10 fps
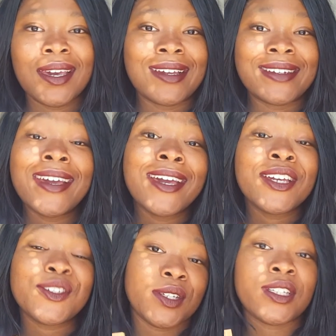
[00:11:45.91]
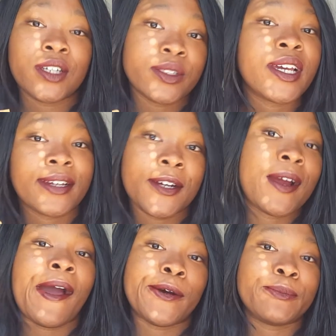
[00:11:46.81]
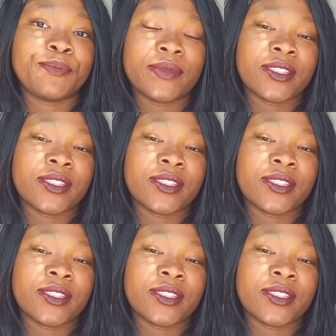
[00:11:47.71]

and you need to go check her out.